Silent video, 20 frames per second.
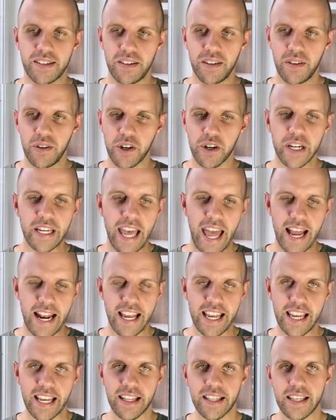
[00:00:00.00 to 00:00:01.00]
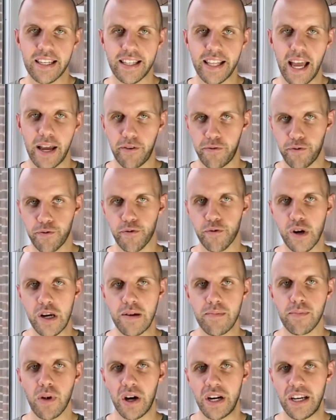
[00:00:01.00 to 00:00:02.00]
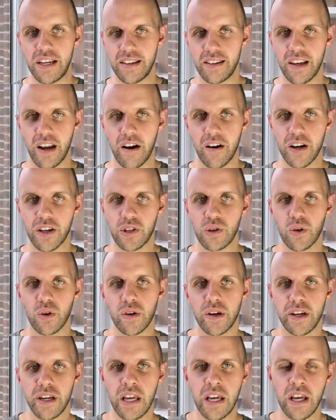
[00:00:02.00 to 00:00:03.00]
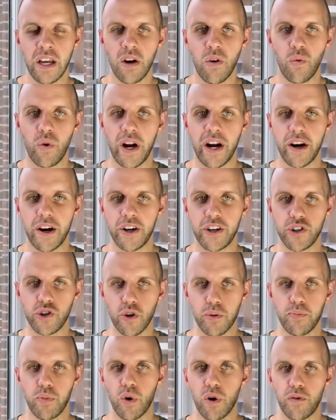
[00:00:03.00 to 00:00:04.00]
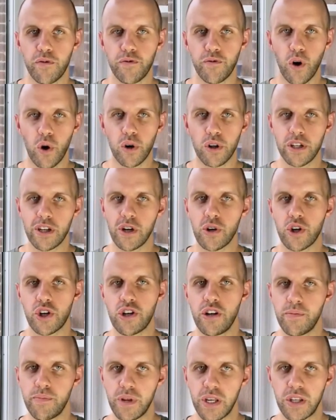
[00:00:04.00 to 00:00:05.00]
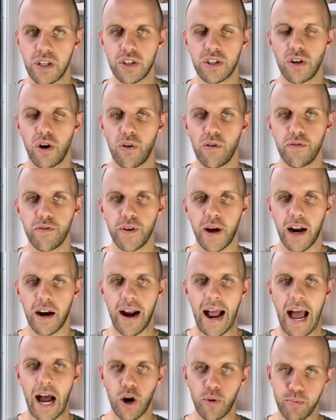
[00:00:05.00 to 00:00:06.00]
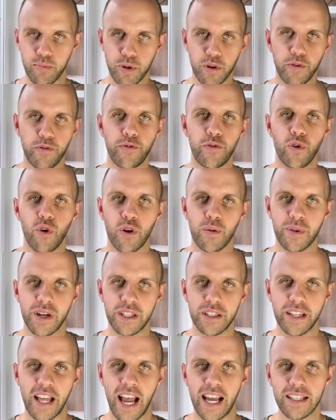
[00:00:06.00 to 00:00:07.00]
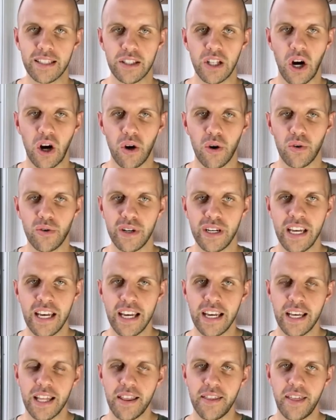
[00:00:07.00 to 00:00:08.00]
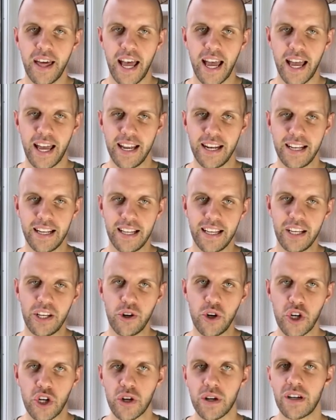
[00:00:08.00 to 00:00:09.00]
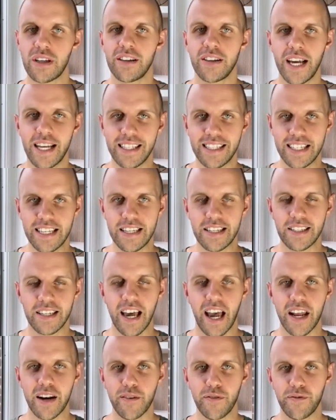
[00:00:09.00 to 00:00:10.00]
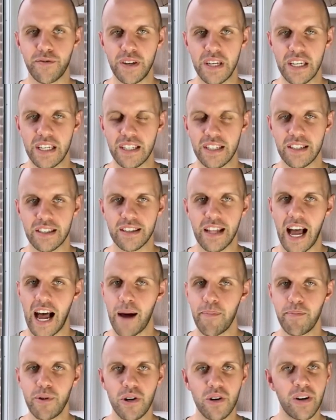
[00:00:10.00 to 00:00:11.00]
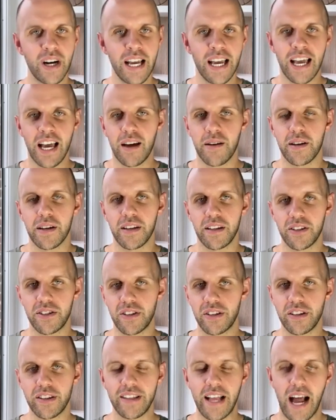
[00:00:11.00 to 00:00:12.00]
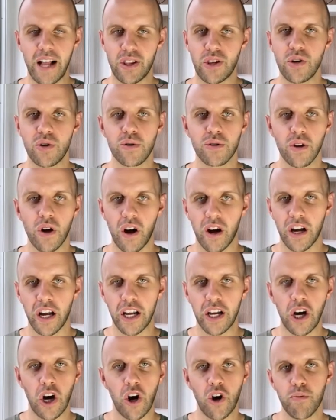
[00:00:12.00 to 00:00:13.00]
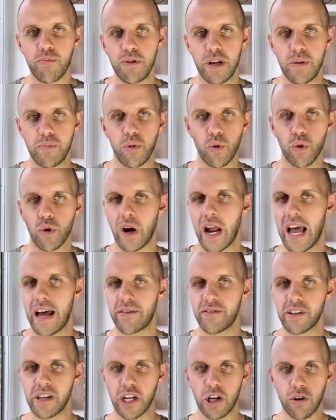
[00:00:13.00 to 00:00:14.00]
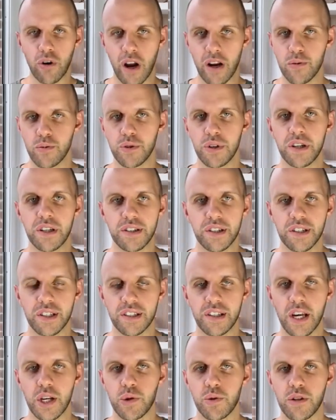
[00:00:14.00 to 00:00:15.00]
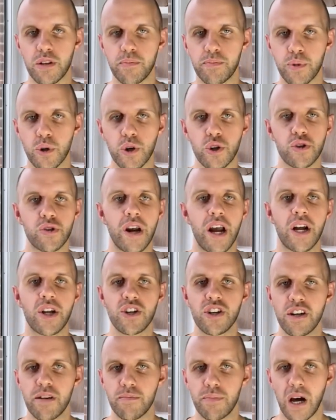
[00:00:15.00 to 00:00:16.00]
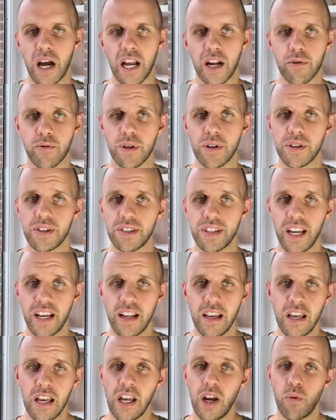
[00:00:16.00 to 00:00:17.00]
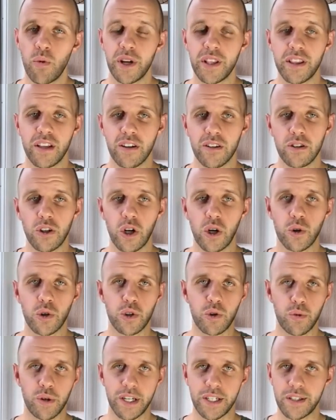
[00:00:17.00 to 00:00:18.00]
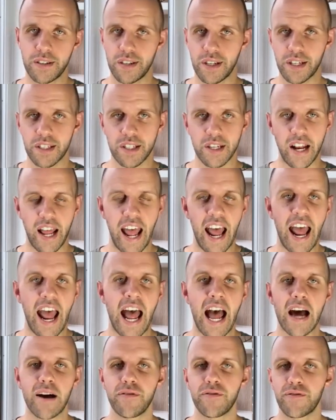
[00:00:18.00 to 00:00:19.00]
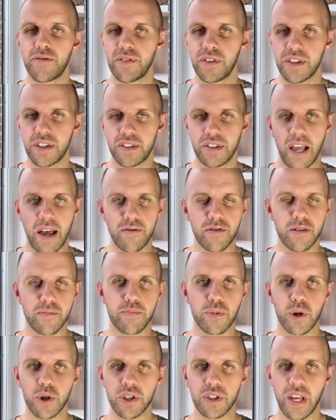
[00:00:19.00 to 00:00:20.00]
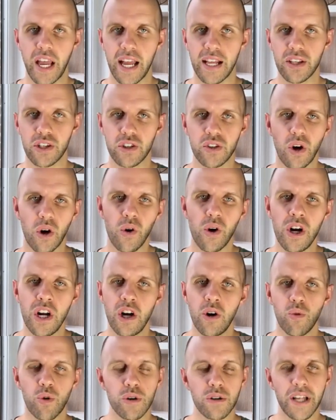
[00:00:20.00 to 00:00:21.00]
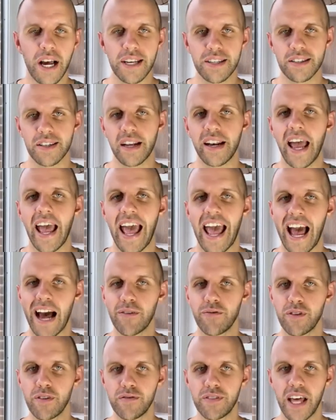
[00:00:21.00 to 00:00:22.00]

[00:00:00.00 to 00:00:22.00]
you're getting into that free money territory where your portfolio should be so far outperforming that loan that you shouldn't let these kind of fees stop you. I mean, not too long ago, people were having incredible success with the BRRRR strategy and buying real estate when their loans were at 6.5%, 7%. So we're less than half of